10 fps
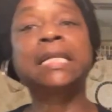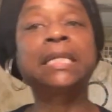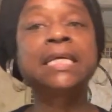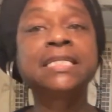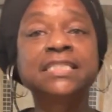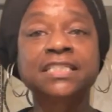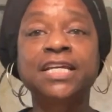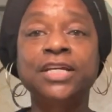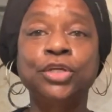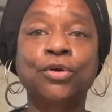
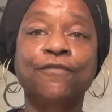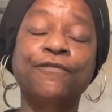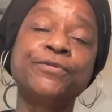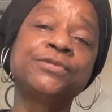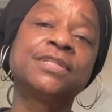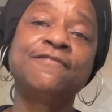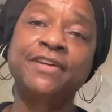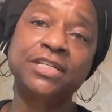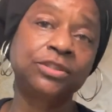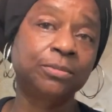cleansing your fruits and
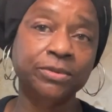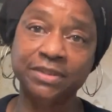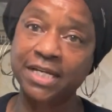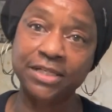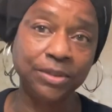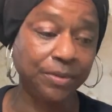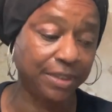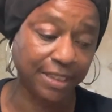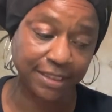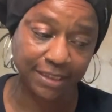vegetables that you
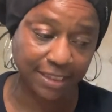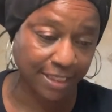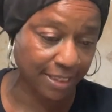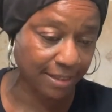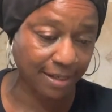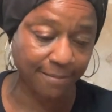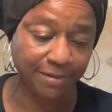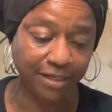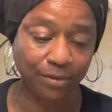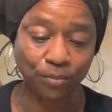can get. I
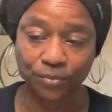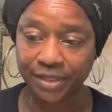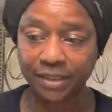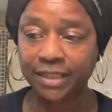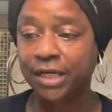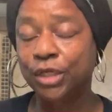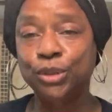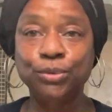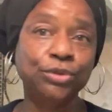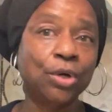mean, really,
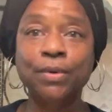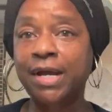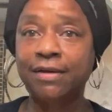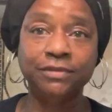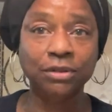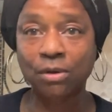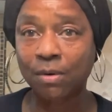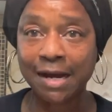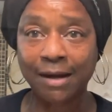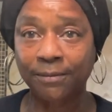you don't have to
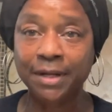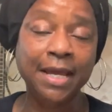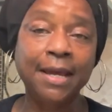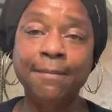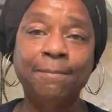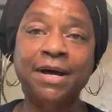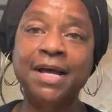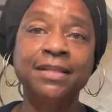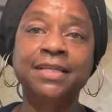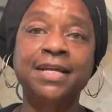go out and
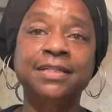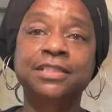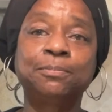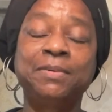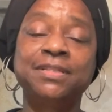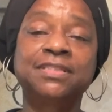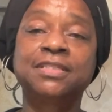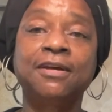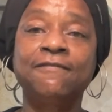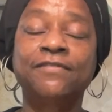buy that
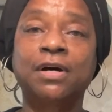expensive